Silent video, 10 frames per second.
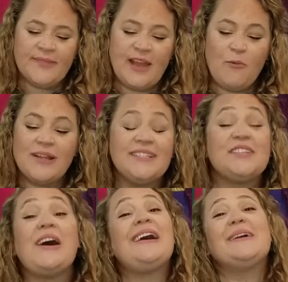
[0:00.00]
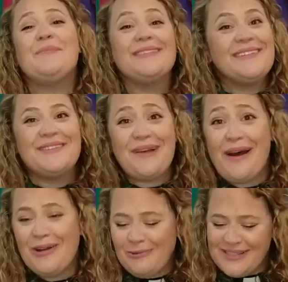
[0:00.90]
I want to talk about the
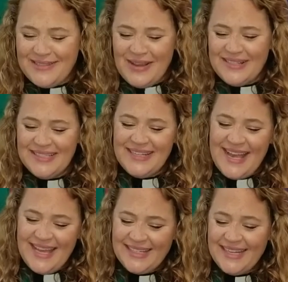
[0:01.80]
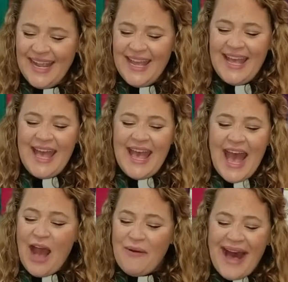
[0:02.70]
dog we saw today and
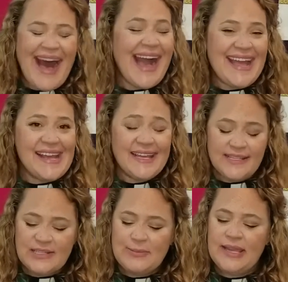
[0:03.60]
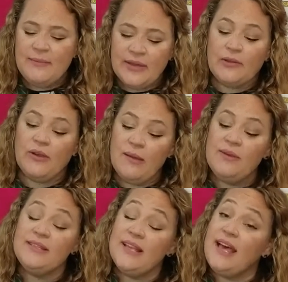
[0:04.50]
how high I can swing, but
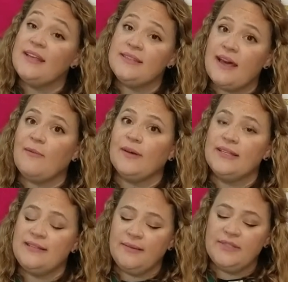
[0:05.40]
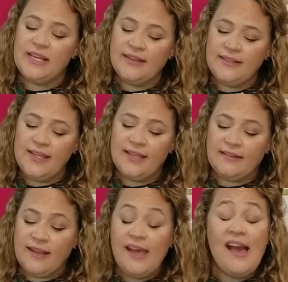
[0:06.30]
Grandma says that once I'm tucked
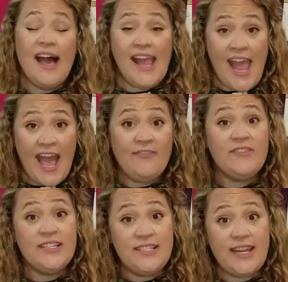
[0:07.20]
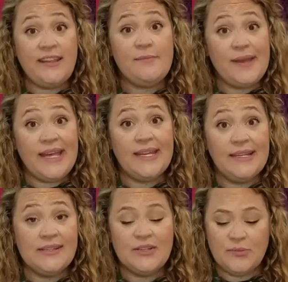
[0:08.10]
in, I have to stay in bed
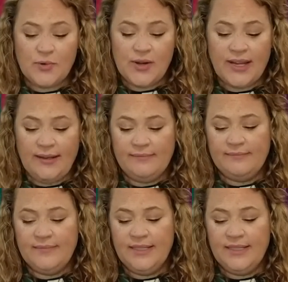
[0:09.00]
until morning.